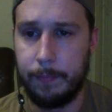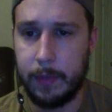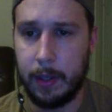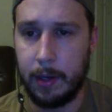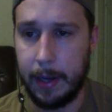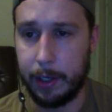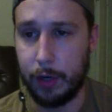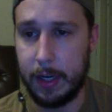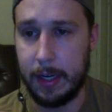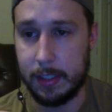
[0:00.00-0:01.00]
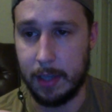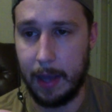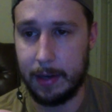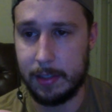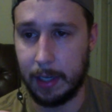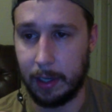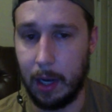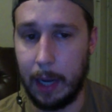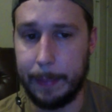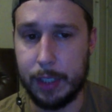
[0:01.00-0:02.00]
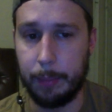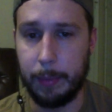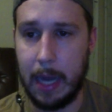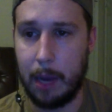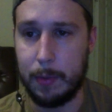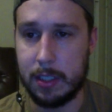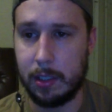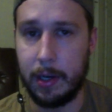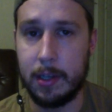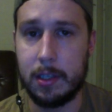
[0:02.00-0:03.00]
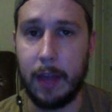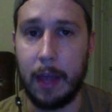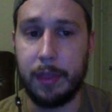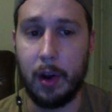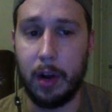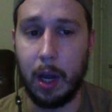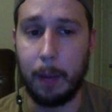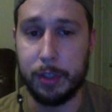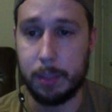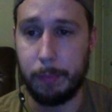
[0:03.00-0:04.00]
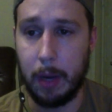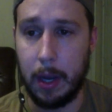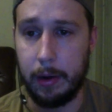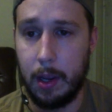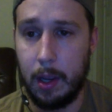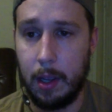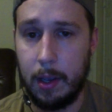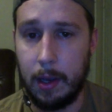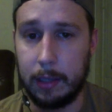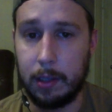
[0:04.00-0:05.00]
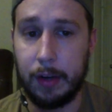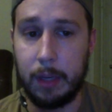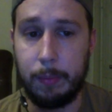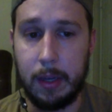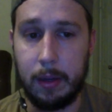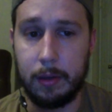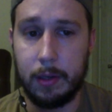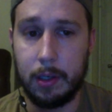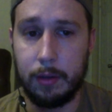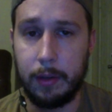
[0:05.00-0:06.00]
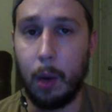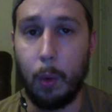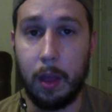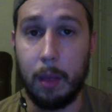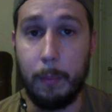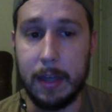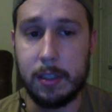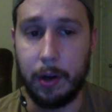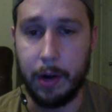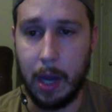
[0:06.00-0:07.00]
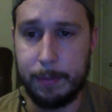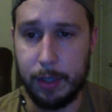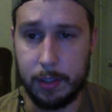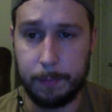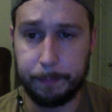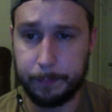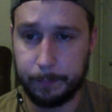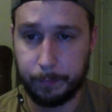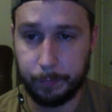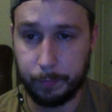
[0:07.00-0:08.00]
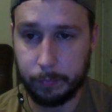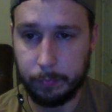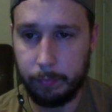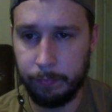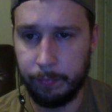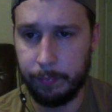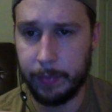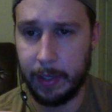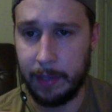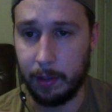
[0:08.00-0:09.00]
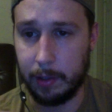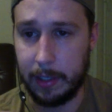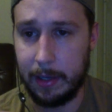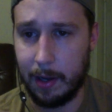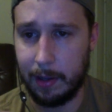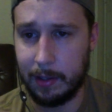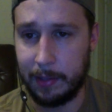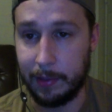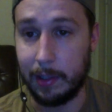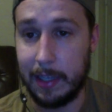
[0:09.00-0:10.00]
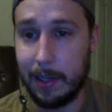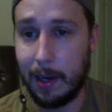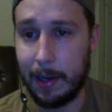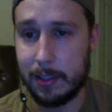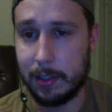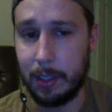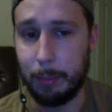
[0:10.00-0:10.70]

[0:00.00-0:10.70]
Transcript: And I agree, he's not a second option, but now he slid into that third option spot. And I thought he'd be, one of the best third options in the league, honestly.